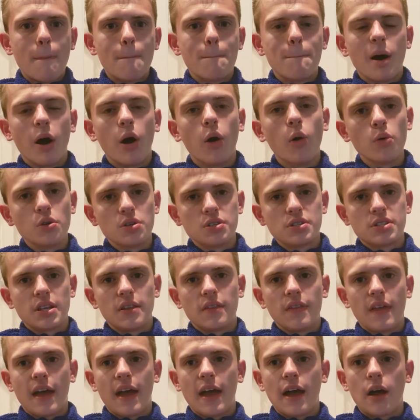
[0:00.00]
posting
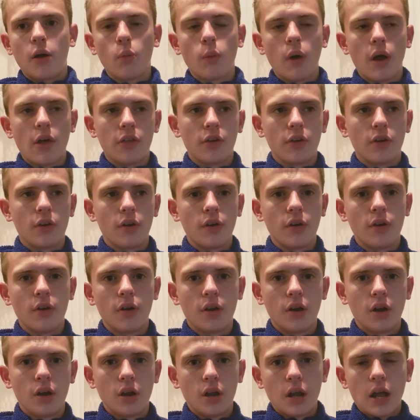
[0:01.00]
that
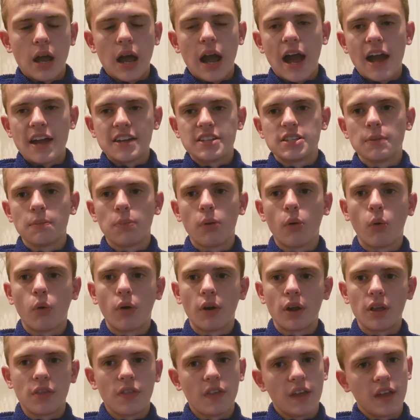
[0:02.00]
whether I
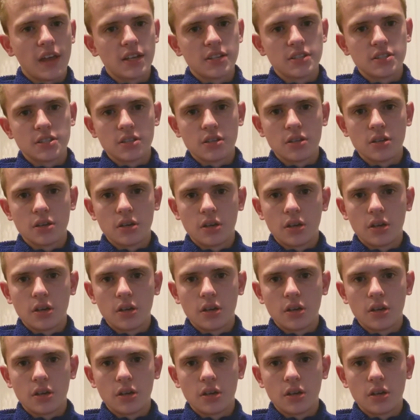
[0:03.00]
support it, think it's